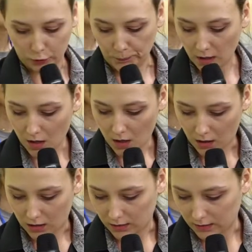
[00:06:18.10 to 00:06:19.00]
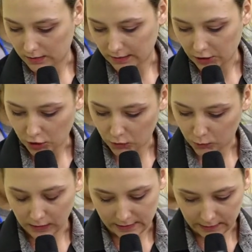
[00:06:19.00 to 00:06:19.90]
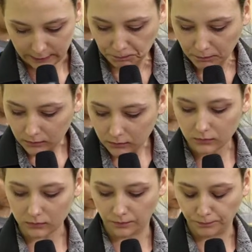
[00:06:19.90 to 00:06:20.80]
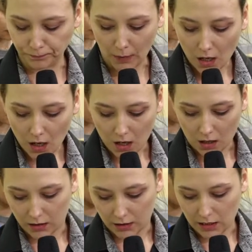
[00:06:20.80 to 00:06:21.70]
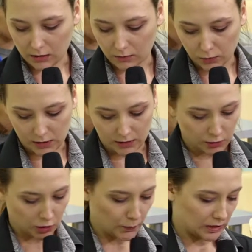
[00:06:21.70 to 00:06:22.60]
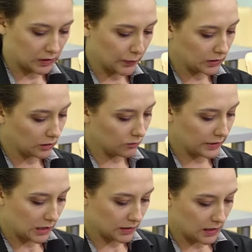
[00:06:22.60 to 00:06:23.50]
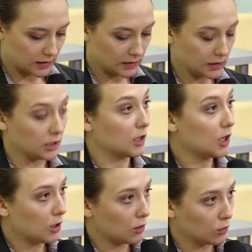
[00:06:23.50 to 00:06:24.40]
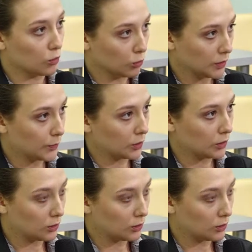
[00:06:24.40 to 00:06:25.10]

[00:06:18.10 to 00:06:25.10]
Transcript: Tkachuk, Svetlana, Ukrinform. Can you tell me, please, how do you evaluate